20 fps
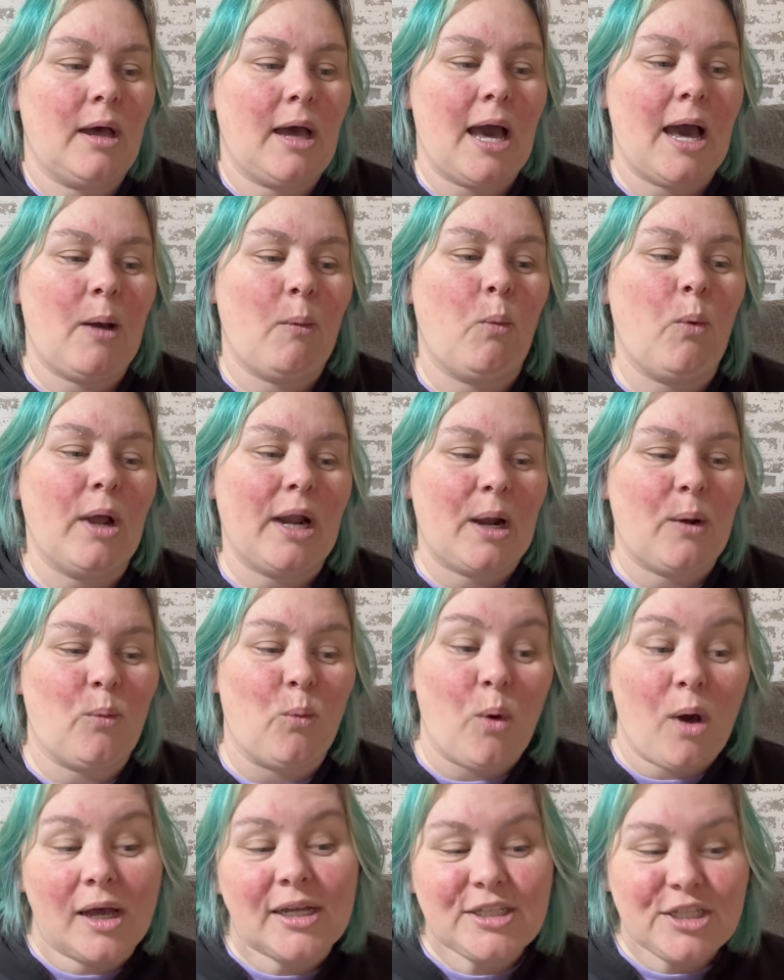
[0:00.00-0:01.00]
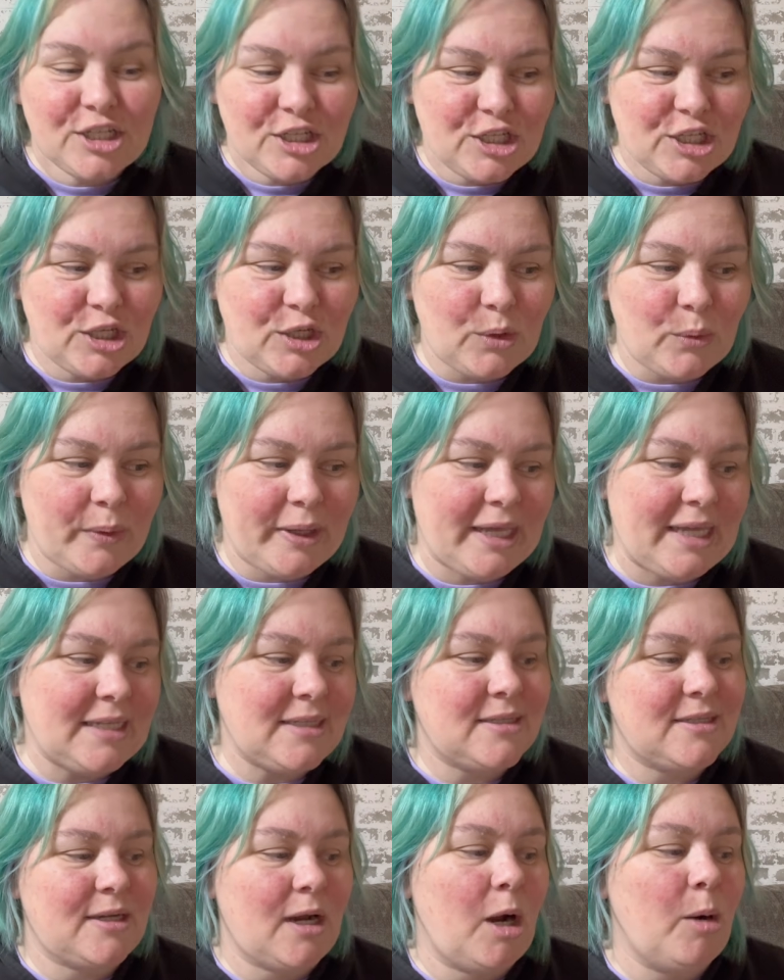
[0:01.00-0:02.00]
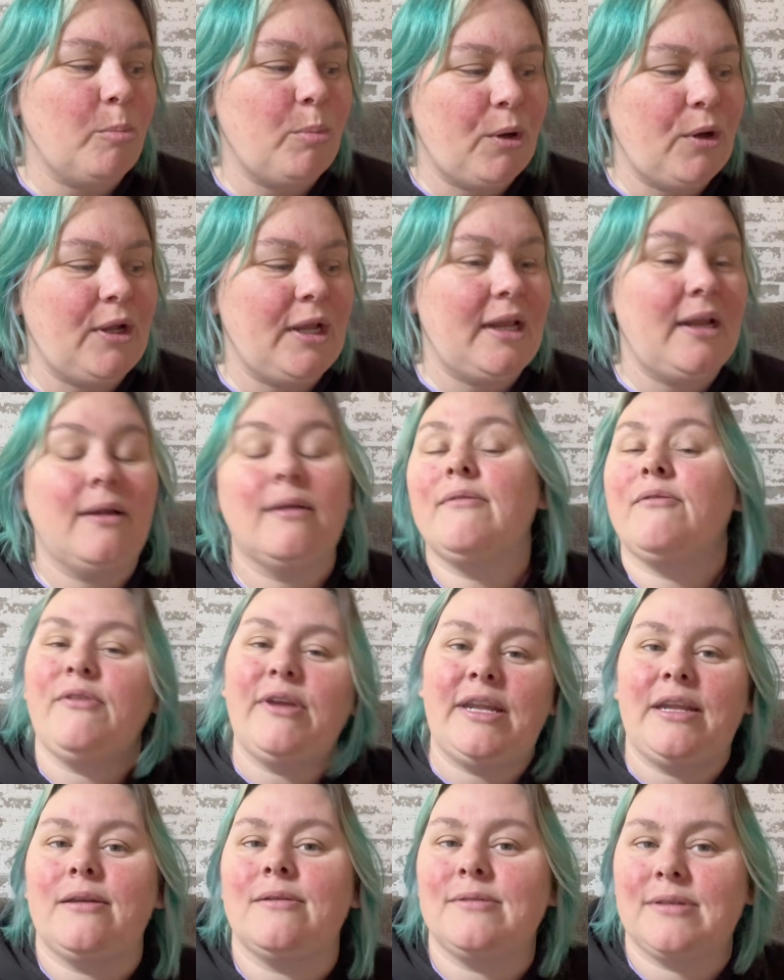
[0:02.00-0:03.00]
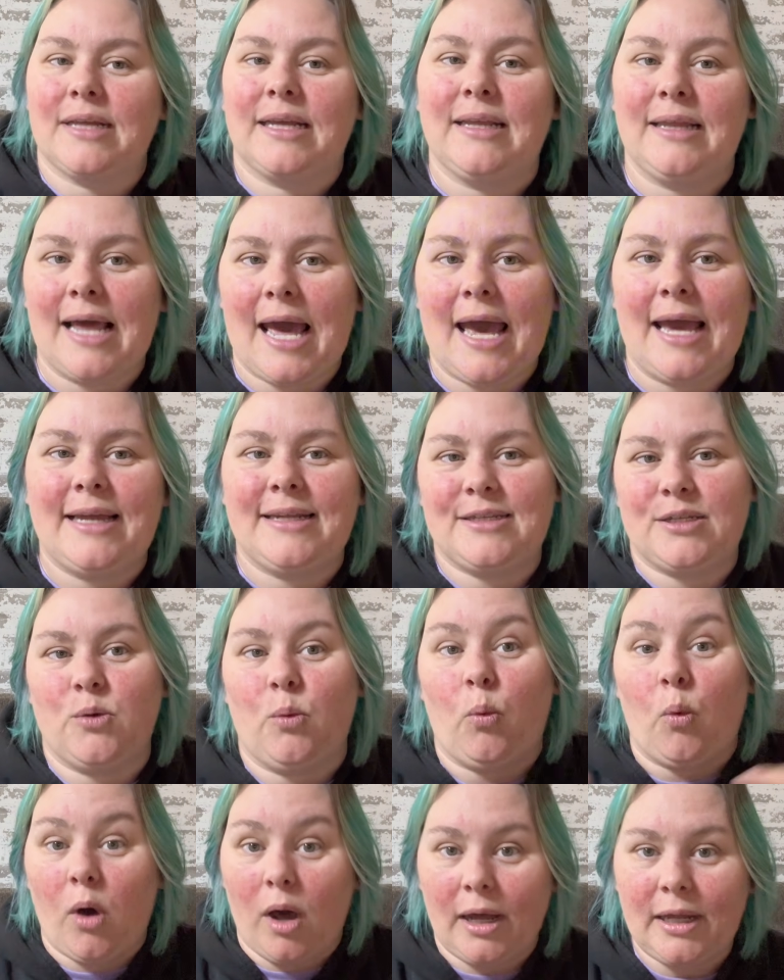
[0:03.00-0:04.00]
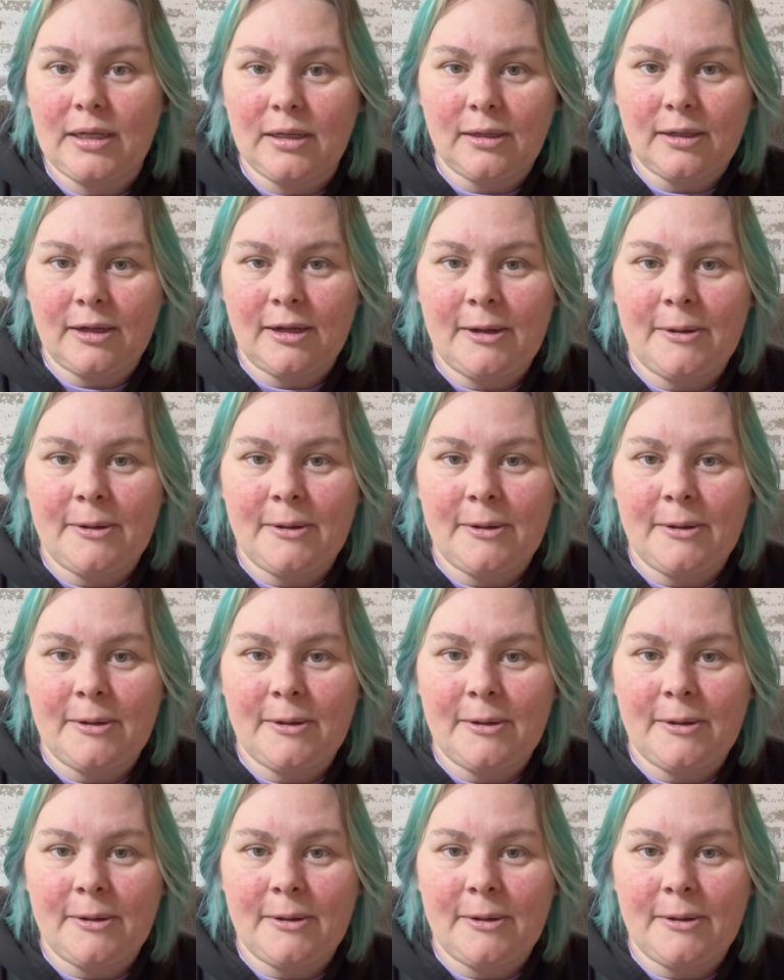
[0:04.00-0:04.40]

What I want to do is start putting videos like that into one,